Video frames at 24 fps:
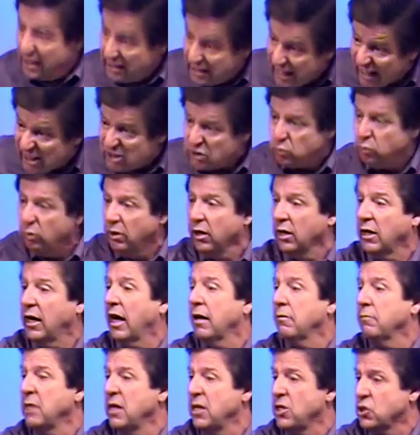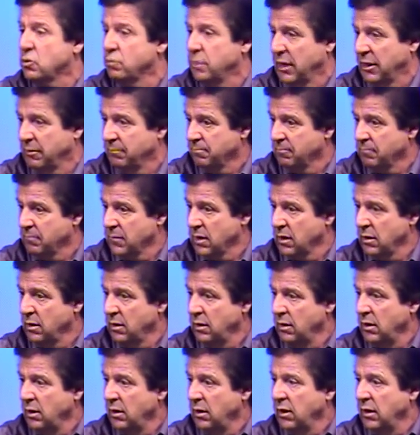That's where God meets me.
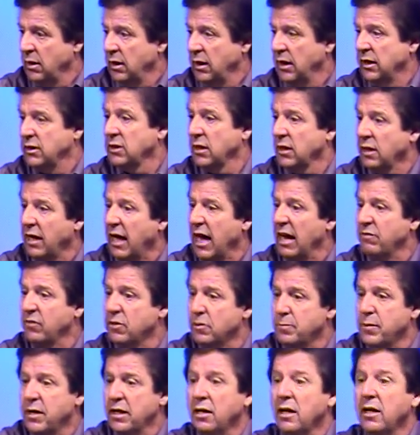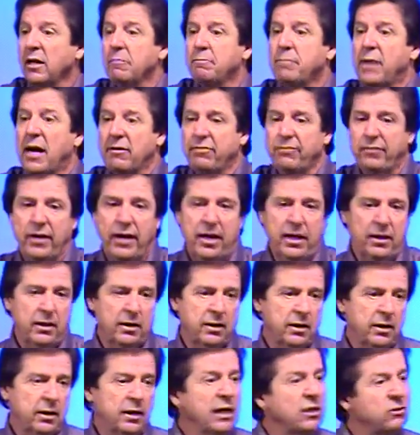It's a life that's being lived by
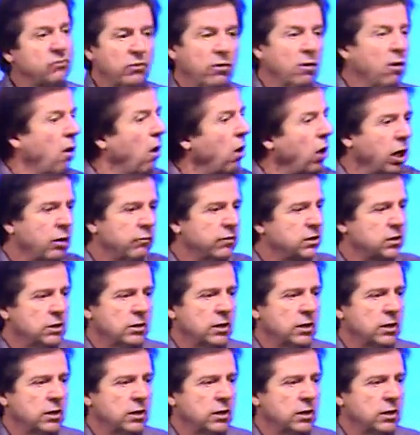faith. And that's for all of us.